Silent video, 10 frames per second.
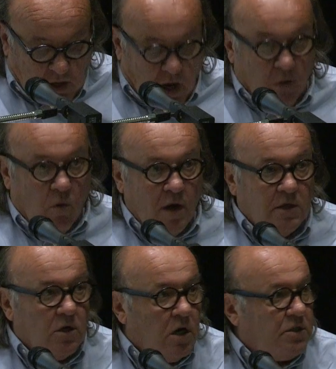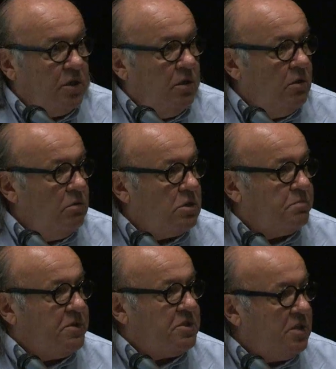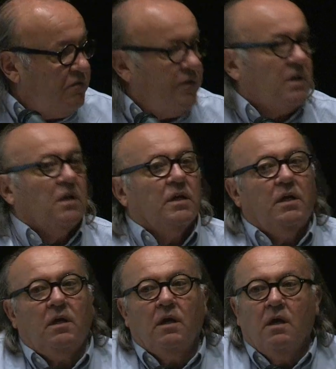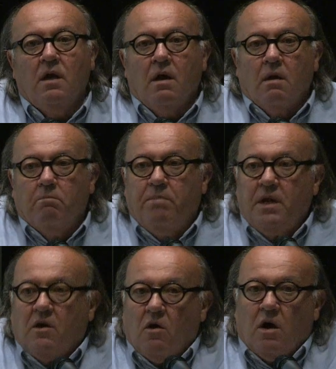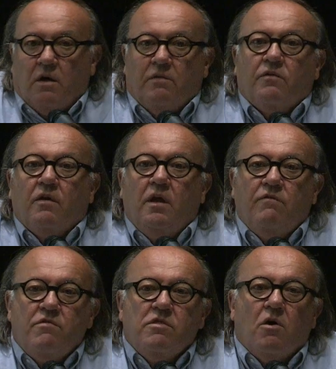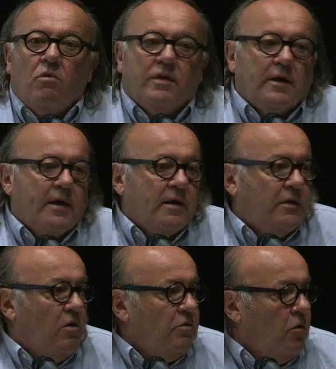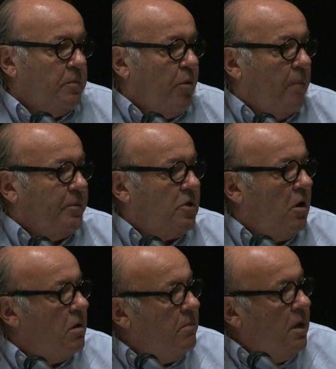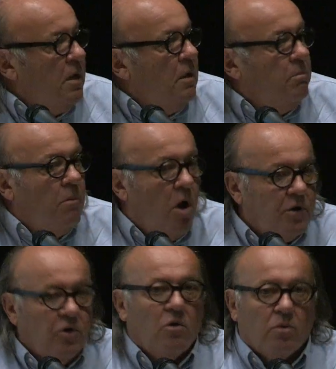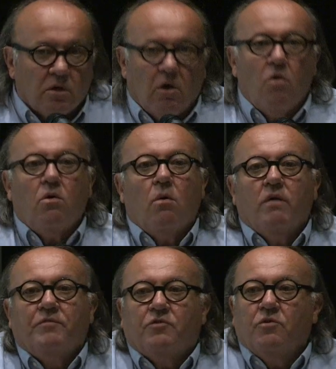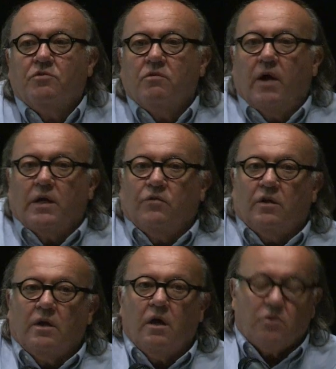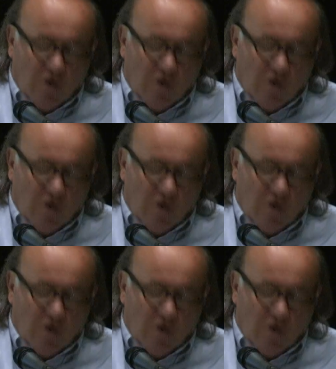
I want to talk to you specifically because even though the, and I don't know the proper term, motto or logo of the Truth and Reconciliation